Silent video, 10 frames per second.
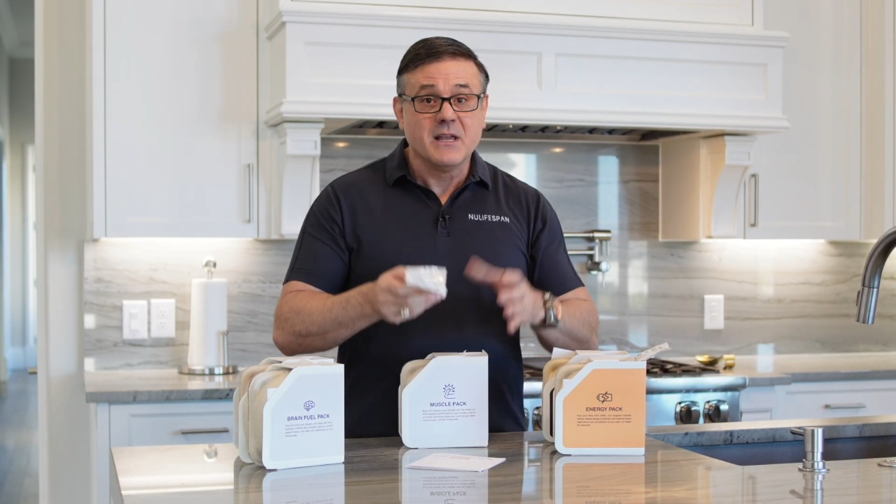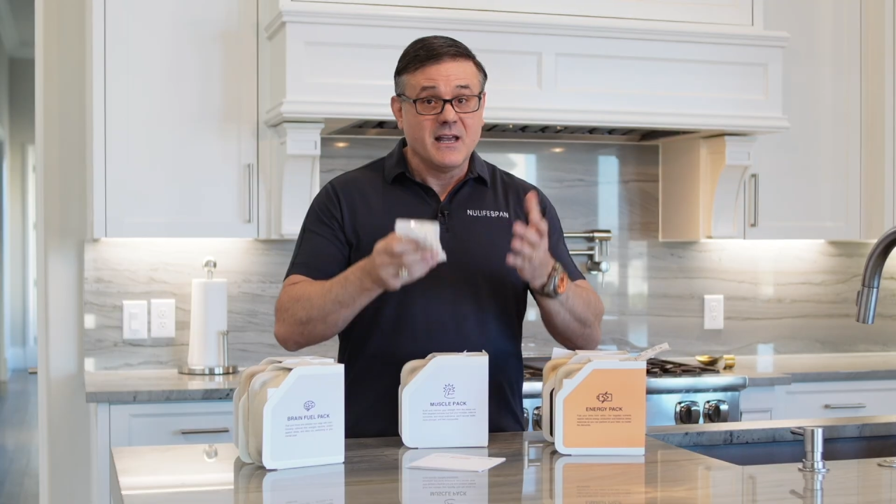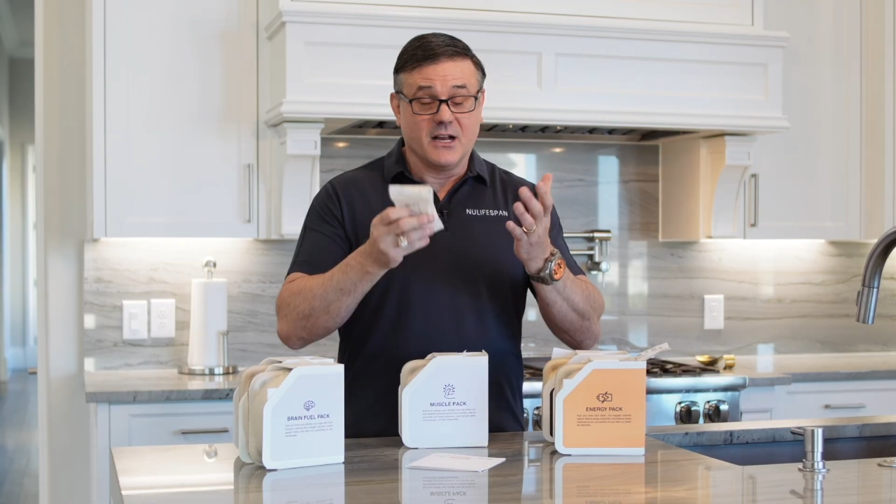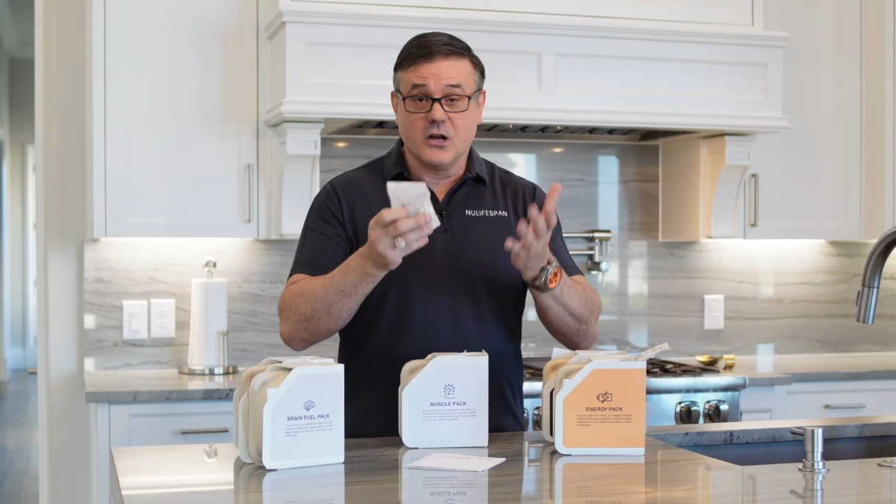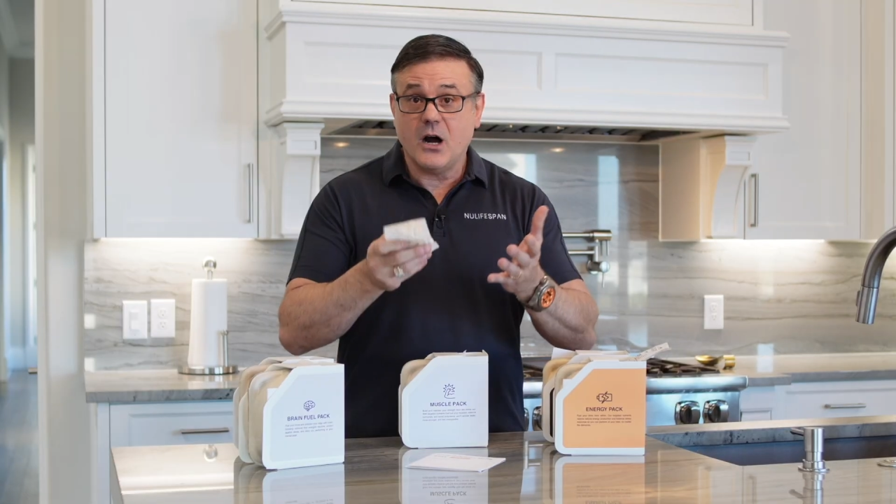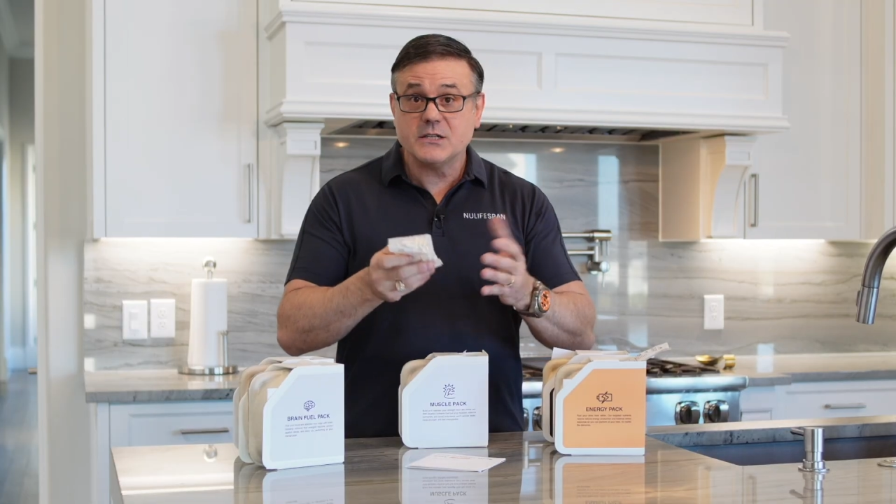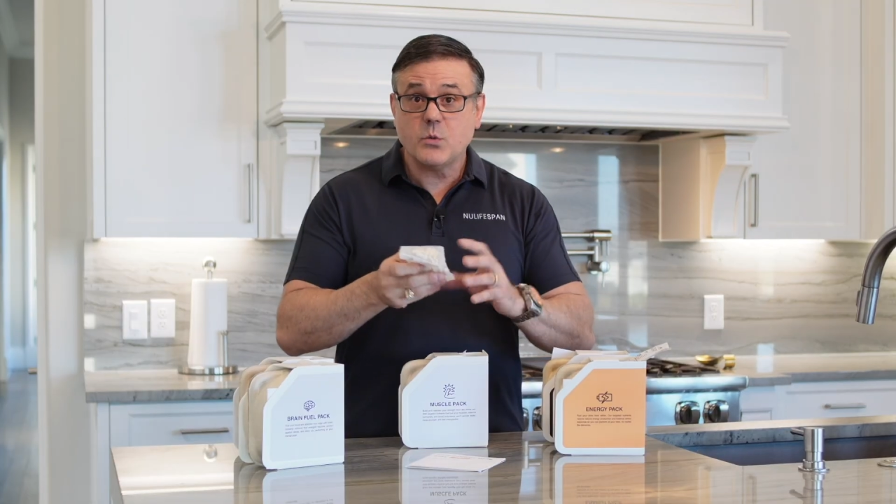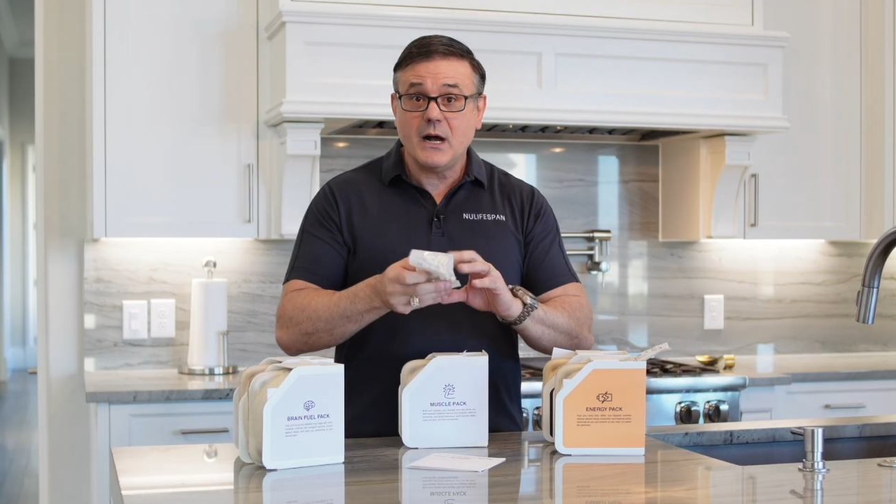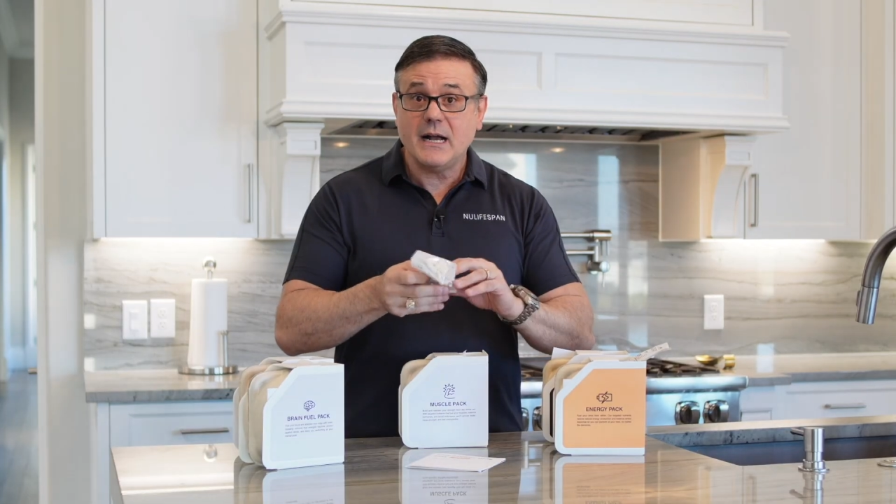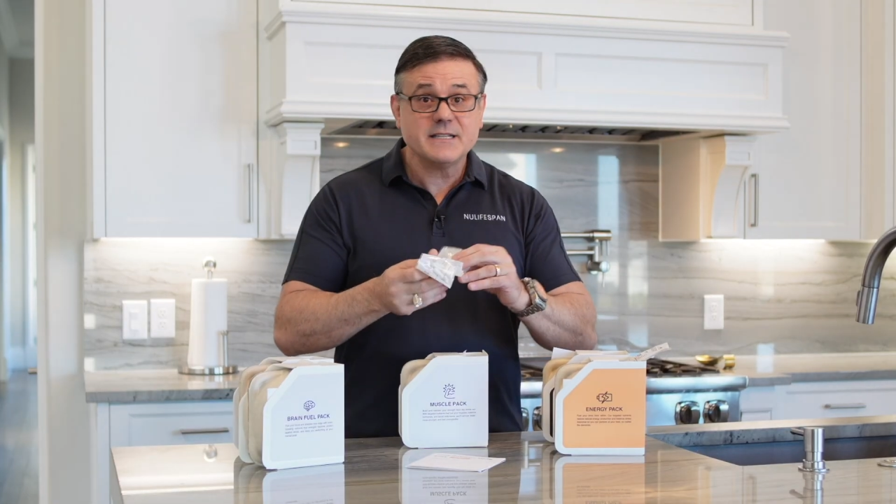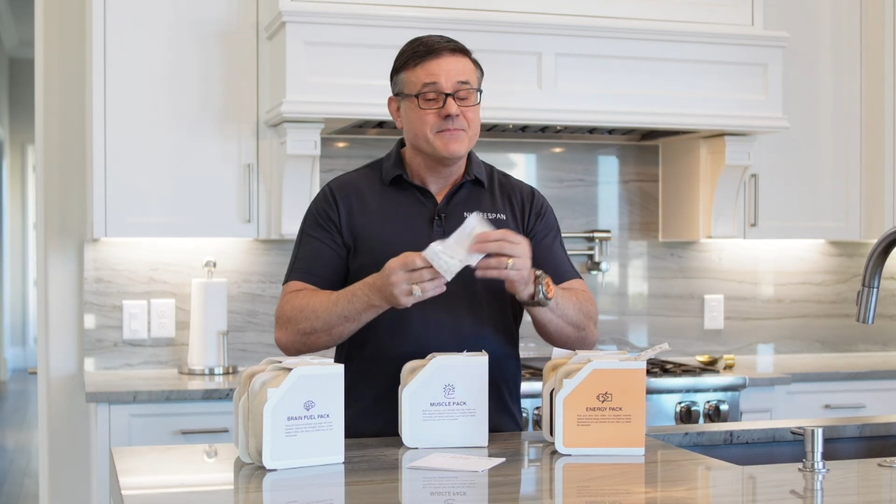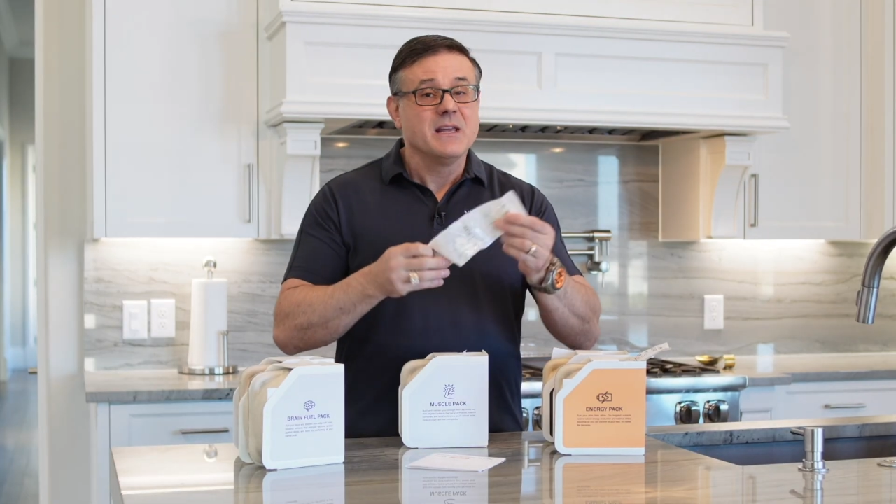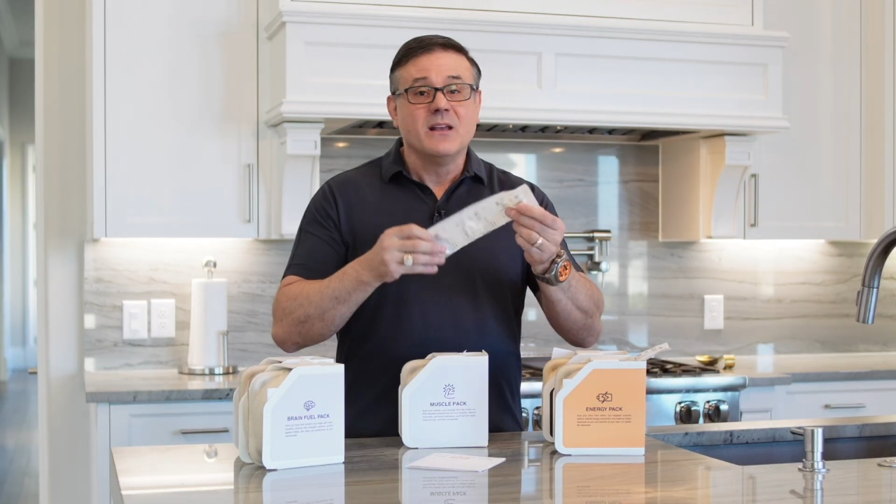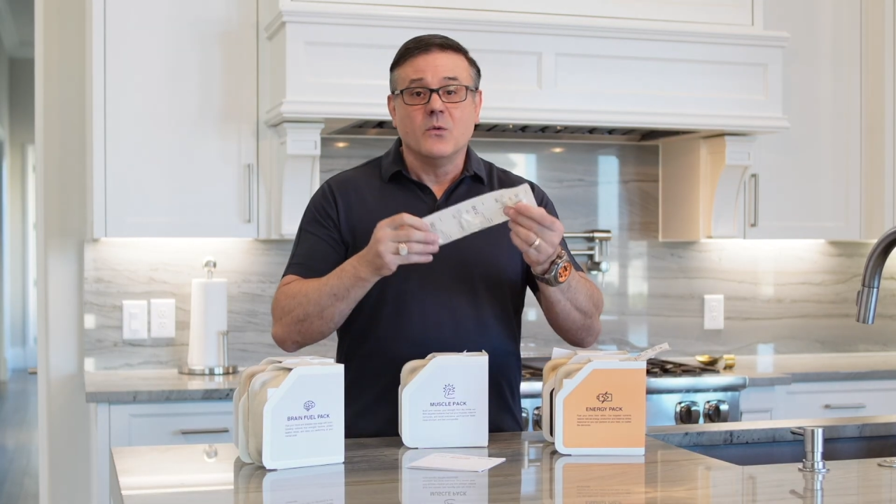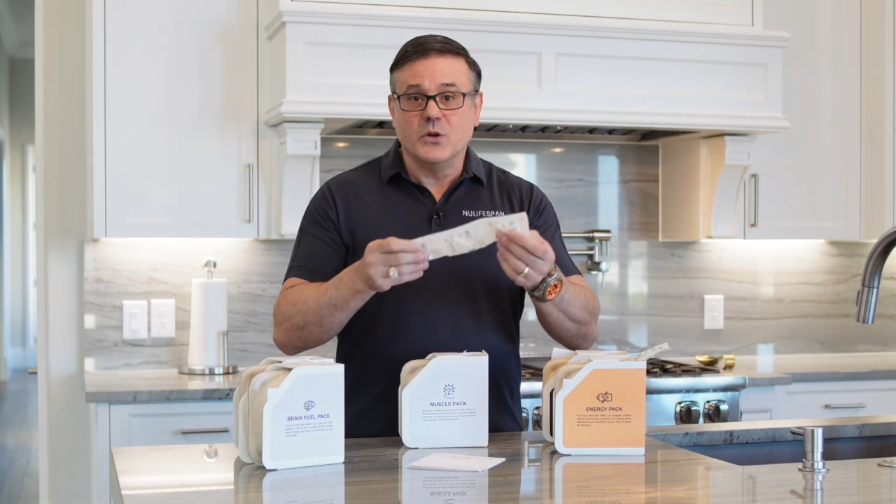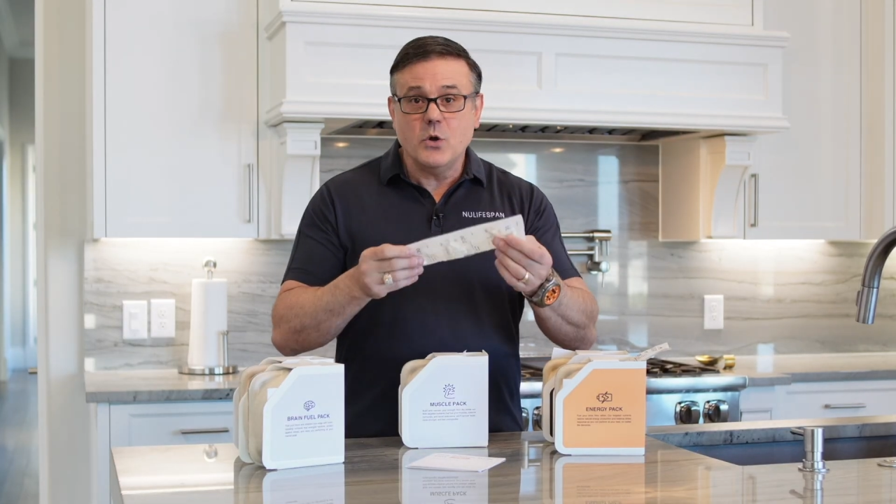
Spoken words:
And cost-wise, when